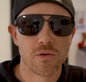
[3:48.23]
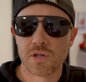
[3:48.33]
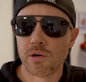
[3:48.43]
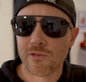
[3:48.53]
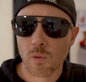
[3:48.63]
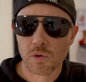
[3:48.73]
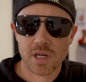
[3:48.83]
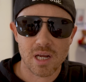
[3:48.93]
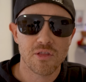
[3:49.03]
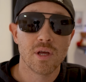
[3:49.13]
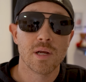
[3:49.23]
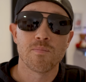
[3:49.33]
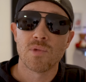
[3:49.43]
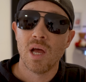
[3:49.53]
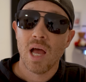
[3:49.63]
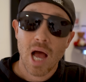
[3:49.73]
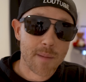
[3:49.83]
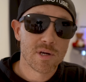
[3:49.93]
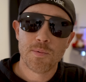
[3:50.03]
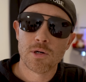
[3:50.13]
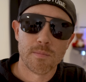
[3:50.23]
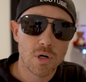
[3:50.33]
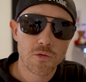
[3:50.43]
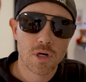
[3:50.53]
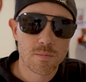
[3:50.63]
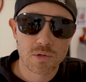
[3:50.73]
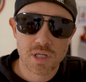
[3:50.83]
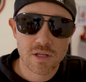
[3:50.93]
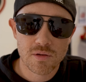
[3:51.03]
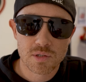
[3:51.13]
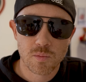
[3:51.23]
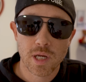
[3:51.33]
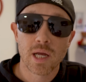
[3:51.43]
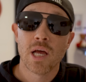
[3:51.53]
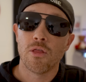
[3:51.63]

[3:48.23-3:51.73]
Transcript: 13 or 14, I think. I'm going to put them both at number 10 this week.